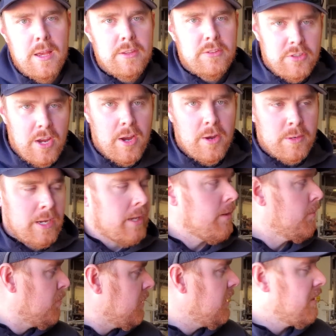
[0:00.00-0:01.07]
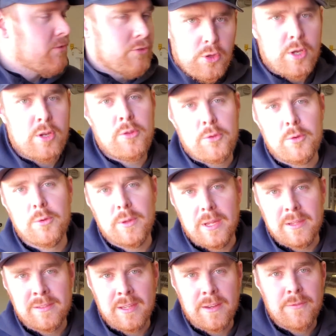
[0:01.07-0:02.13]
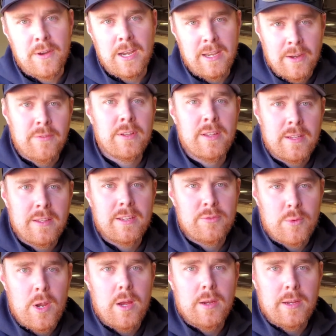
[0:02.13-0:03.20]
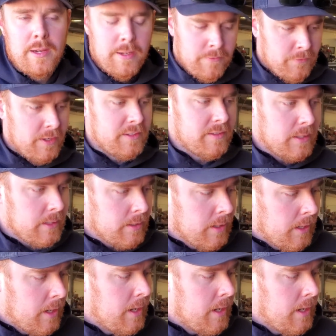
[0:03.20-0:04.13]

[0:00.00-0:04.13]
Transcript: So can you please look through this and find everything that's wrong and fix it?